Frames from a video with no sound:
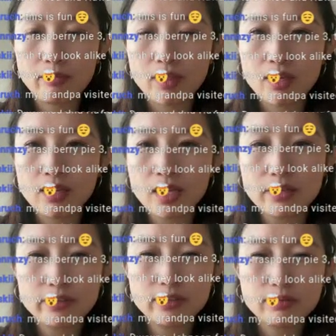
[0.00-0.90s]
A lot
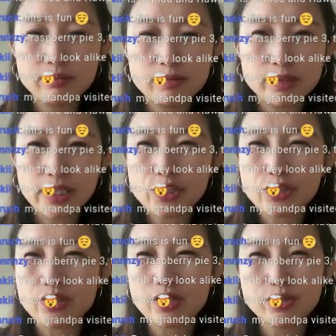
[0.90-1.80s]
of
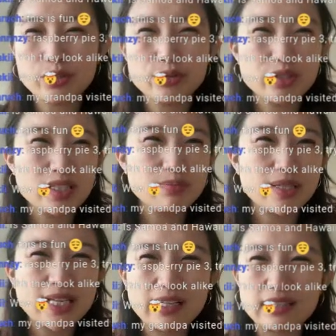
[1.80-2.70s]
religions also use this
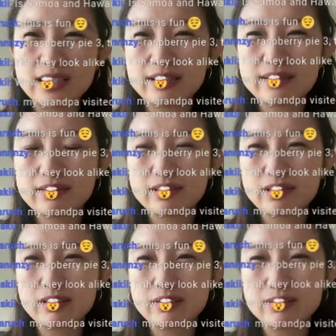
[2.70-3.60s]
mentality, you
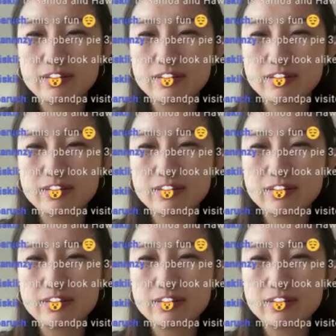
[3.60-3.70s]
know.